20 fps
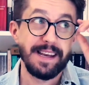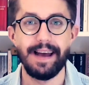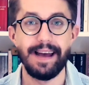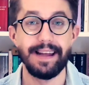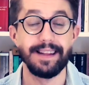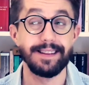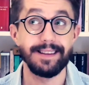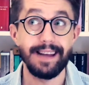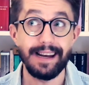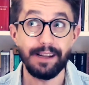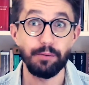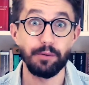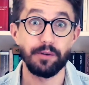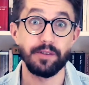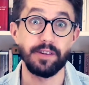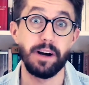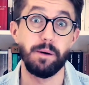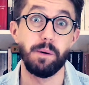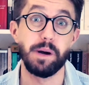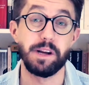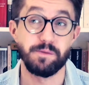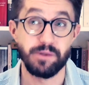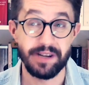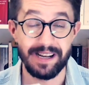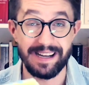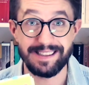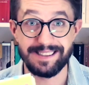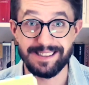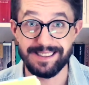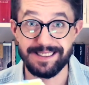And that was how I
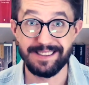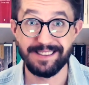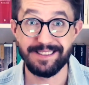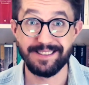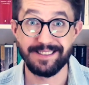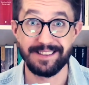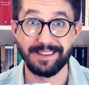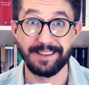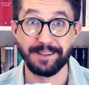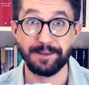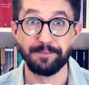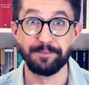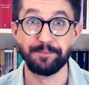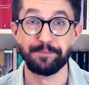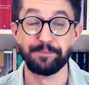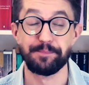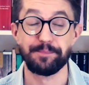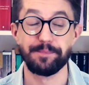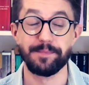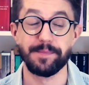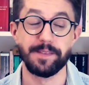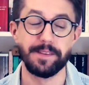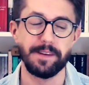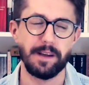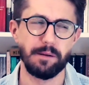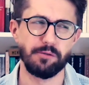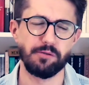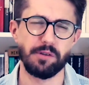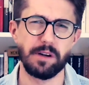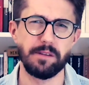reacted this time.
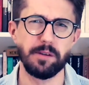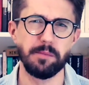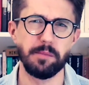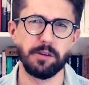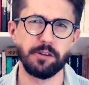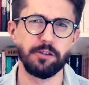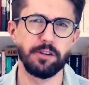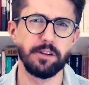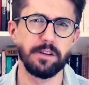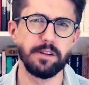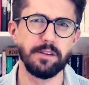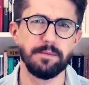Time travel machine.